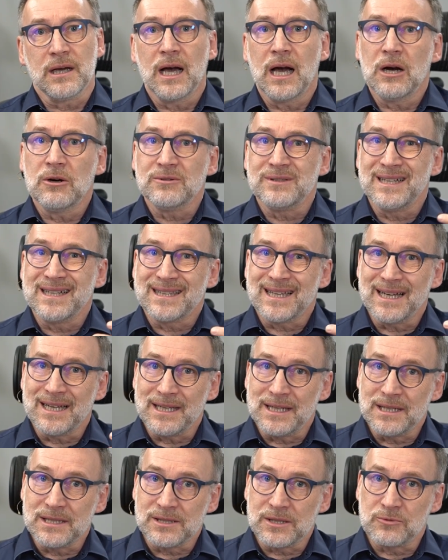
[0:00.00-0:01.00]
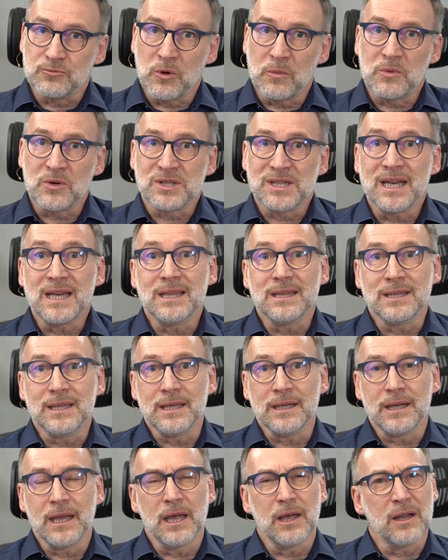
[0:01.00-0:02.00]
how data is
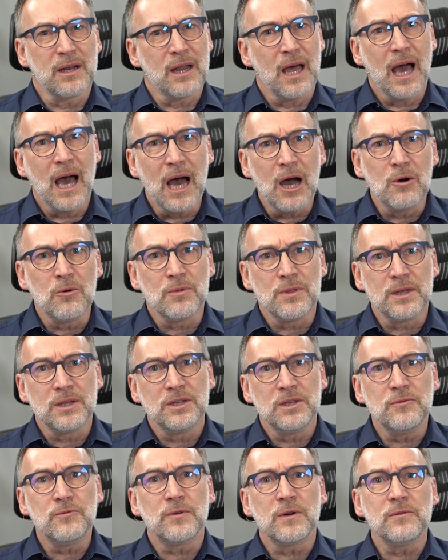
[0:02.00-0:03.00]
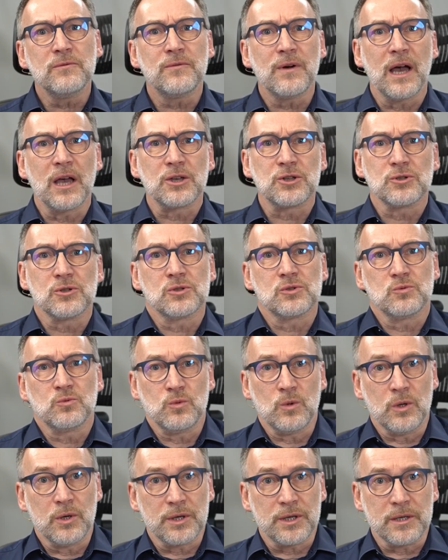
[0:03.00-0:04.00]
represented, and how the different functions
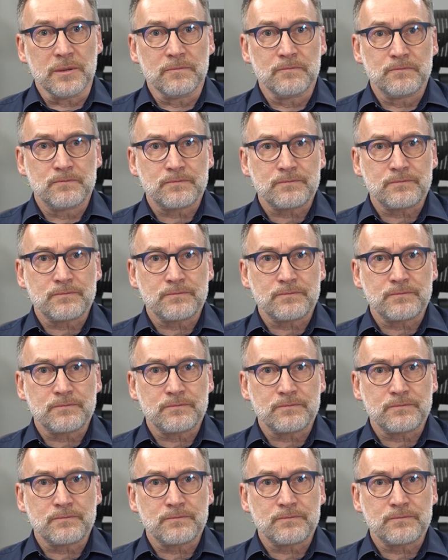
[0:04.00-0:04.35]
work.